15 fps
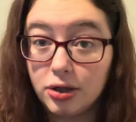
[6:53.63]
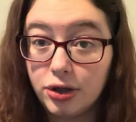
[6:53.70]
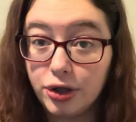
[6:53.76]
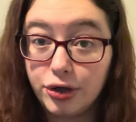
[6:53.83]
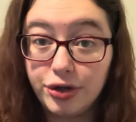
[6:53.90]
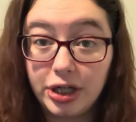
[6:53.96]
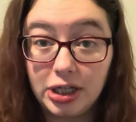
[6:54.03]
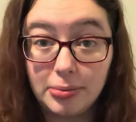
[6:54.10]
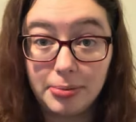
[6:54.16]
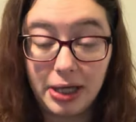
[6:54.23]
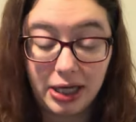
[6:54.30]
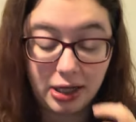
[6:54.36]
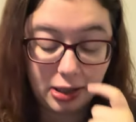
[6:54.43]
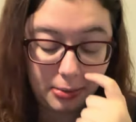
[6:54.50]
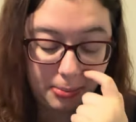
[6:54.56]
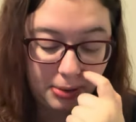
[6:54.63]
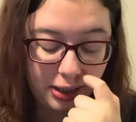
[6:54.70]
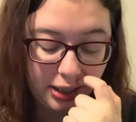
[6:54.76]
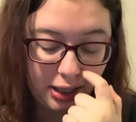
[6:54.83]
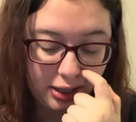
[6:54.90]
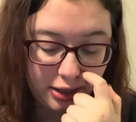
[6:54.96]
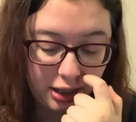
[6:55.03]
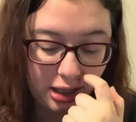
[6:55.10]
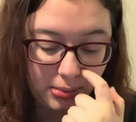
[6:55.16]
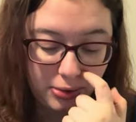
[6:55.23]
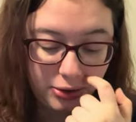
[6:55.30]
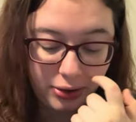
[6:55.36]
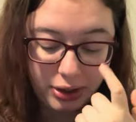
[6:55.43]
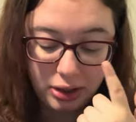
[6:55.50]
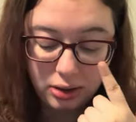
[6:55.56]
the green and pink blanket that I'm
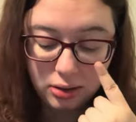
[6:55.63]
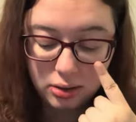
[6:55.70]
doing.